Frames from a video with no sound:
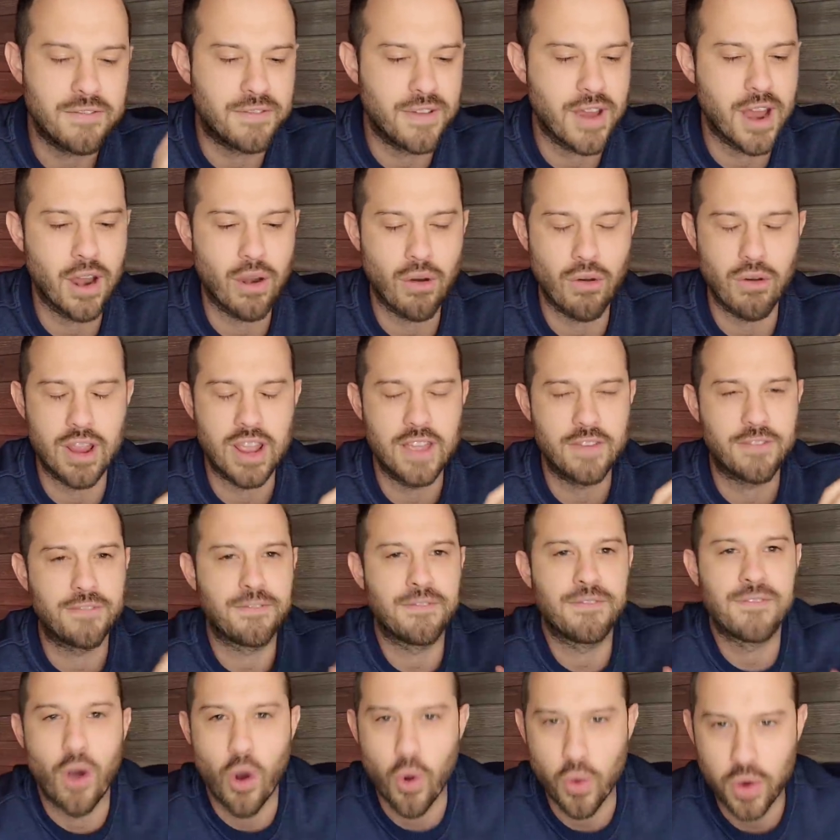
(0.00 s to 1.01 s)
very
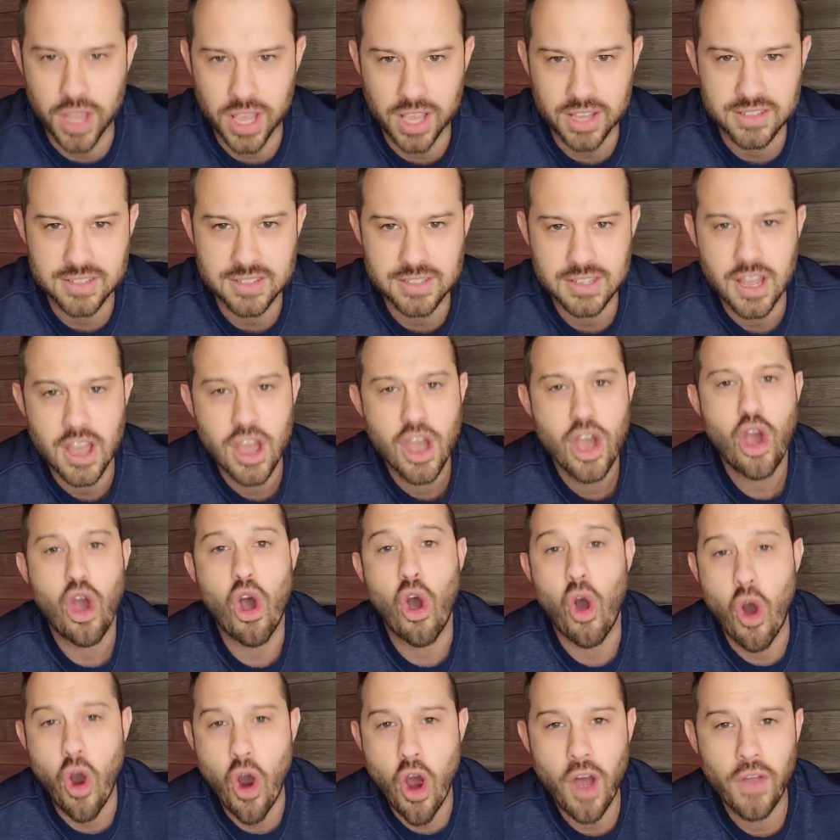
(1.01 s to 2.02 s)
focused
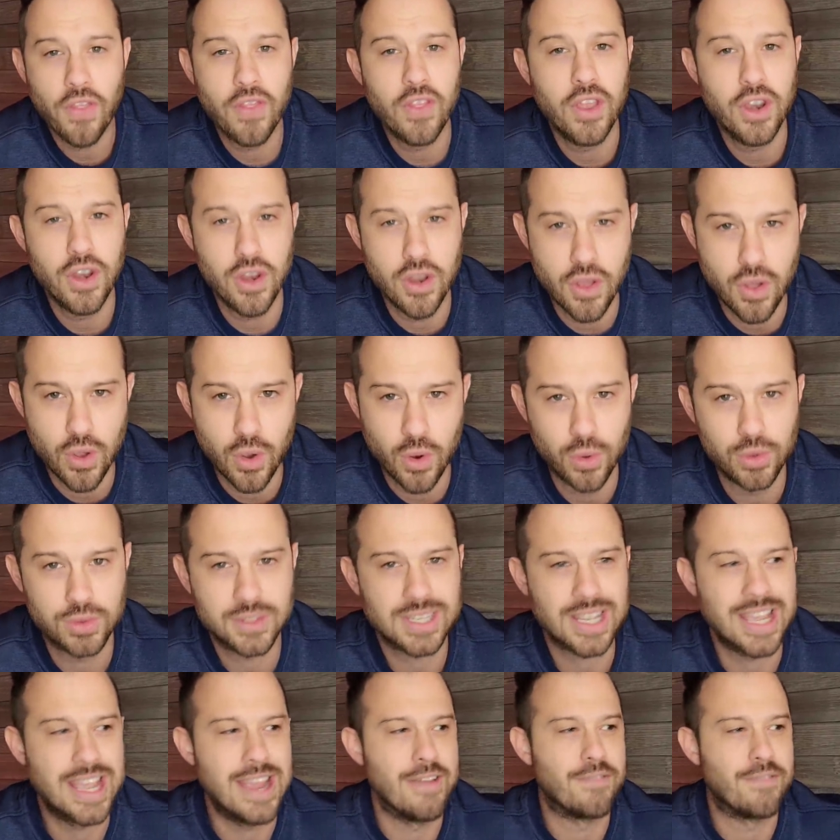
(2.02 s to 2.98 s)
on the news.